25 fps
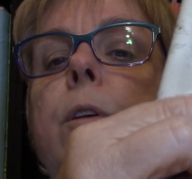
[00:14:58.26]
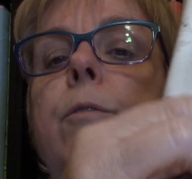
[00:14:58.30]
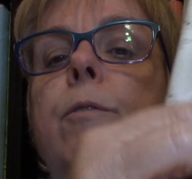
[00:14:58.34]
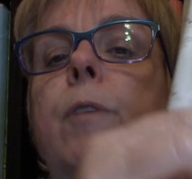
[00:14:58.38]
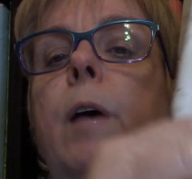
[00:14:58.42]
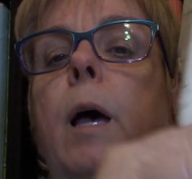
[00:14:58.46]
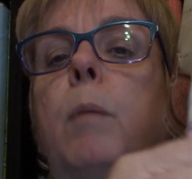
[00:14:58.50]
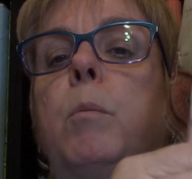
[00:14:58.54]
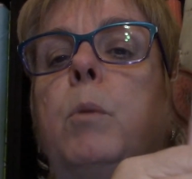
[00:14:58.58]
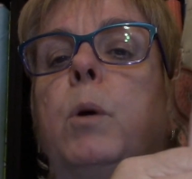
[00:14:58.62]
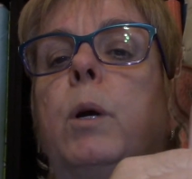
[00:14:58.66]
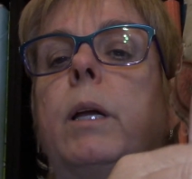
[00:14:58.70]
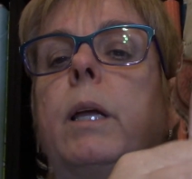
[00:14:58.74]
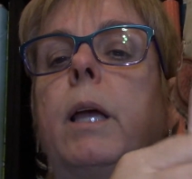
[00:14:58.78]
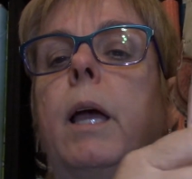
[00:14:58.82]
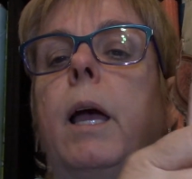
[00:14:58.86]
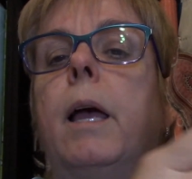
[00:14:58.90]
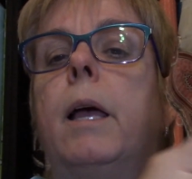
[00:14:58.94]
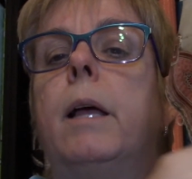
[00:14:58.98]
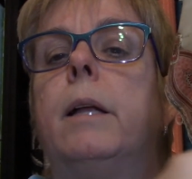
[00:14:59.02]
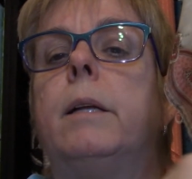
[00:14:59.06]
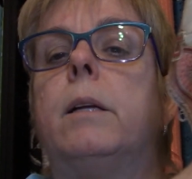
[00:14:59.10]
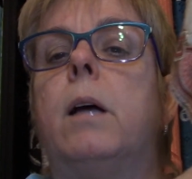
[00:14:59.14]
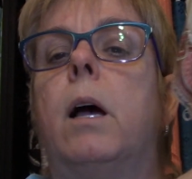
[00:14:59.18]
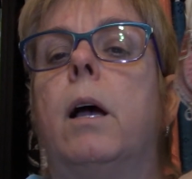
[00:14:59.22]
fabric,
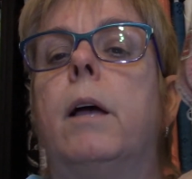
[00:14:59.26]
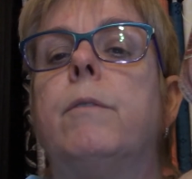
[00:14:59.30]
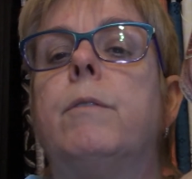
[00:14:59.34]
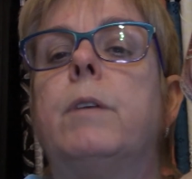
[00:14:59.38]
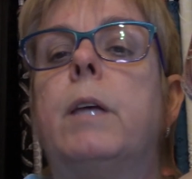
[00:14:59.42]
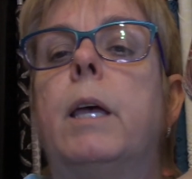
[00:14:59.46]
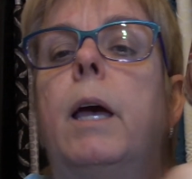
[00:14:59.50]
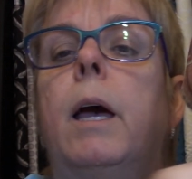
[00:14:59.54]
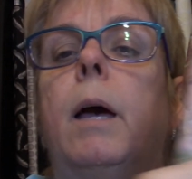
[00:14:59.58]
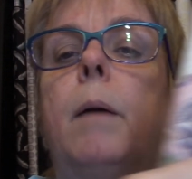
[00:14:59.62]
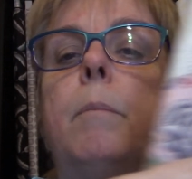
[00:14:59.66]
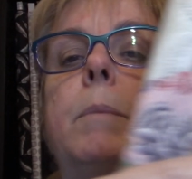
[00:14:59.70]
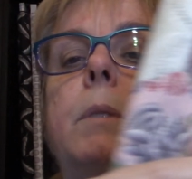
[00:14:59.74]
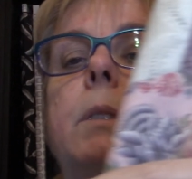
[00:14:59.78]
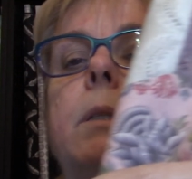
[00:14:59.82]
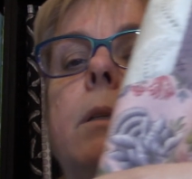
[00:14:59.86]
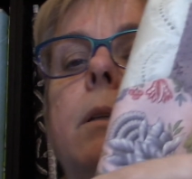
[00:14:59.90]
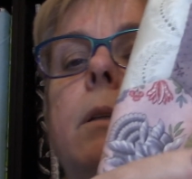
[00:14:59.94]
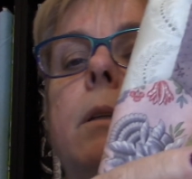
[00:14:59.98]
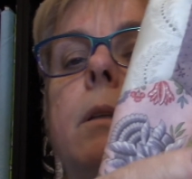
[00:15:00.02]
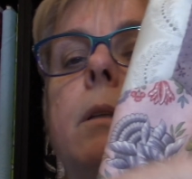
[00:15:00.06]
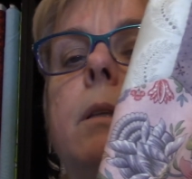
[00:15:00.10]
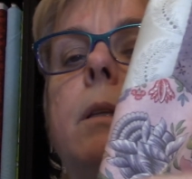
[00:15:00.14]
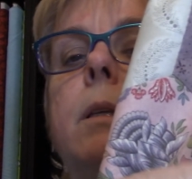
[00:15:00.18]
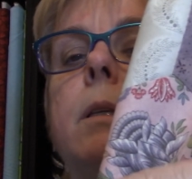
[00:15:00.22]
and I've kept
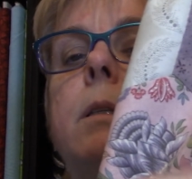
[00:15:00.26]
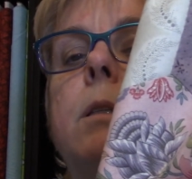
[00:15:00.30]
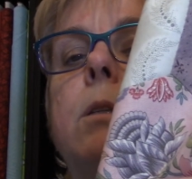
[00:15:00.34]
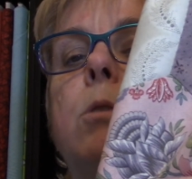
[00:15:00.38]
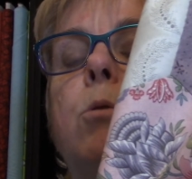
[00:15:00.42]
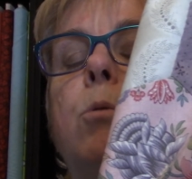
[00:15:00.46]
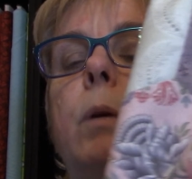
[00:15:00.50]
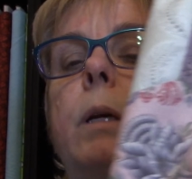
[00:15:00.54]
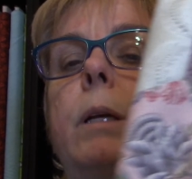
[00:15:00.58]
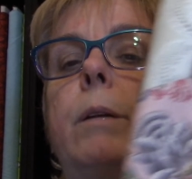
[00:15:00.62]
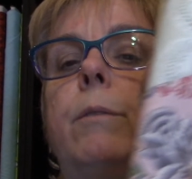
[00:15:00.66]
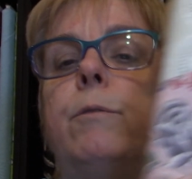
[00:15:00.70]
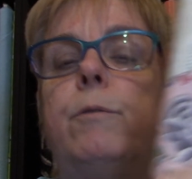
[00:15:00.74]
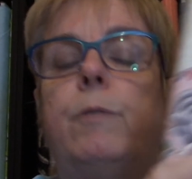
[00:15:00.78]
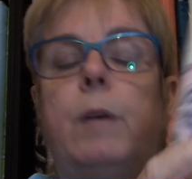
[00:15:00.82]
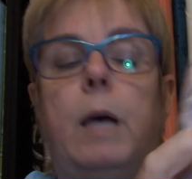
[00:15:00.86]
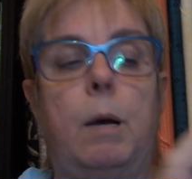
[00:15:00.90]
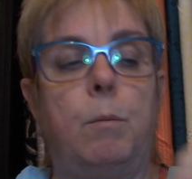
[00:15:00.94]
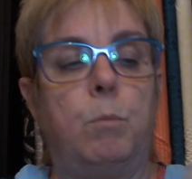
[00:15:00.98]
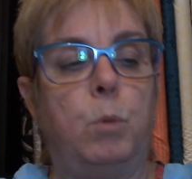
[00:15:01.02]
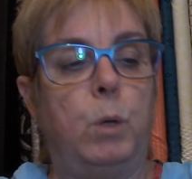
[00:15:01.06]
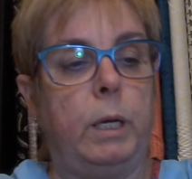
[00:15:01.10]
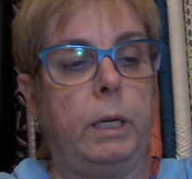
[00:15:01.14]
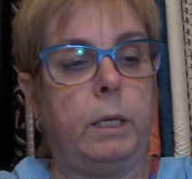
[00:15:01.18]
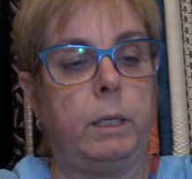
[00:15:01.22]
this green
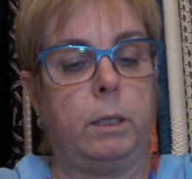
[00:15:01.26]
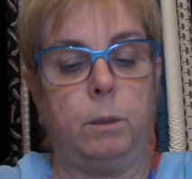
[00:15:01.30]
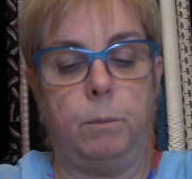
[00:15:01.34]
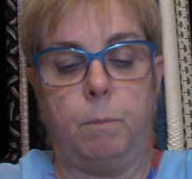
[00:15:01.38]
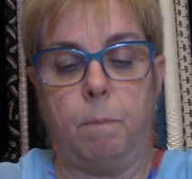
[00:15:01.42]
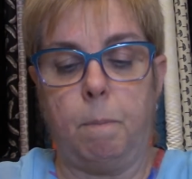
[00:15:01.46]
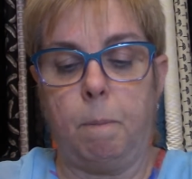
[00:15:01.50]
fabric,